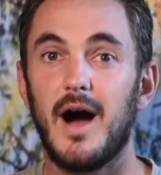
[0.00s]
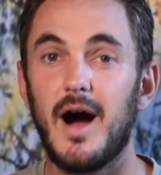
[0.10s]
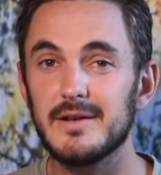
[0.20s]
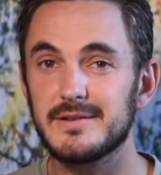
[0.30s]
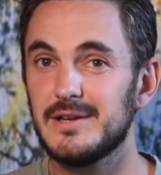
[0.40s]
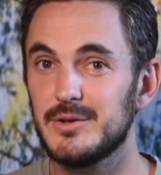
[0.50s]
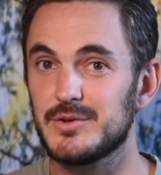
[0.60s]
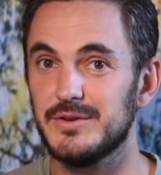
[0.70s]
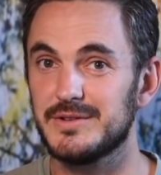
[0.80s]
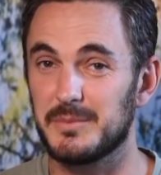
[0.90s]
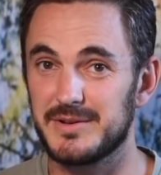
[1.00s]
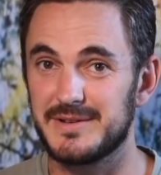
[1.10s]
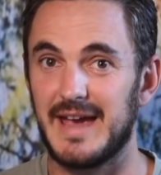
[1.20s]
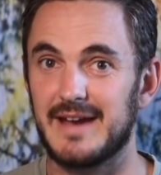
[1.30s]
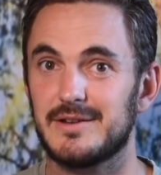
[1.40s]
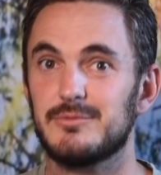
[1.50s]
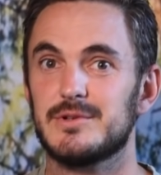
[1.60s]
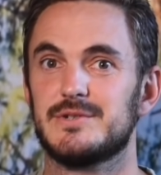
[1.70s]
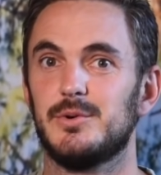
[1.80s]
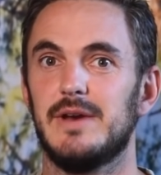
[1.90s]
Our solution to protect and
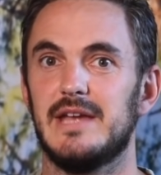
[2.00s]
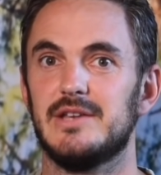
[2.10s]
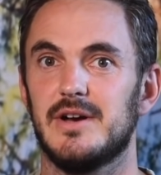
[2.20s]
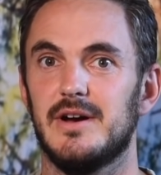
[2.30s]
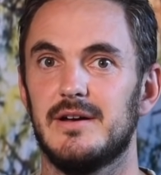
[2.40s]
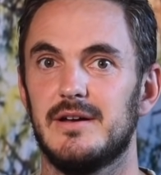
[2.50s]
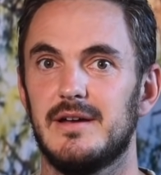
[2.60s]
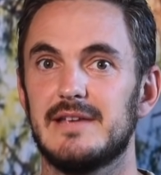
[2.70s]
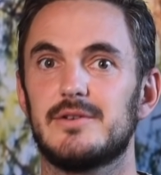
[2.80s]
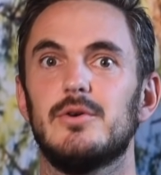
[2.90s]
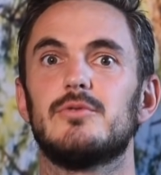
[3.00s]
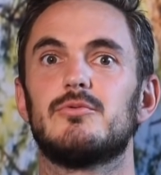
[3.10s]
restore nature is called